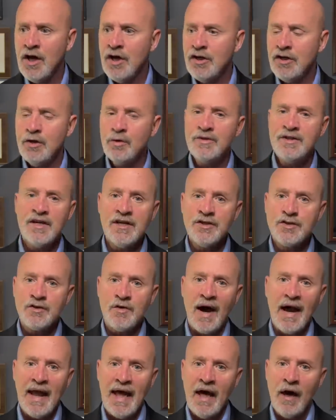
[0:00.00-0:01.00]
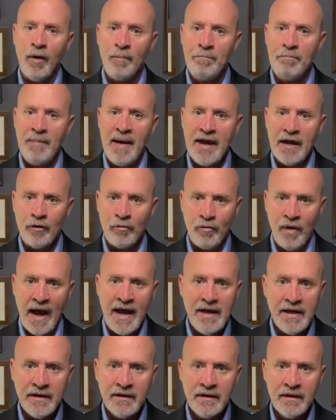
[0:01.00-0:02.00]
You did try to help make
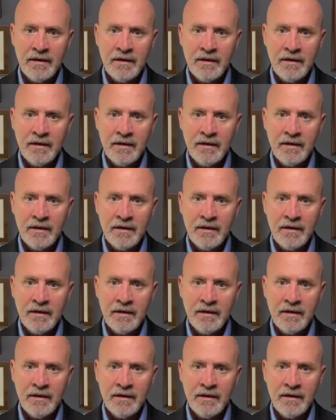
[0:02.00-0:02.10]
right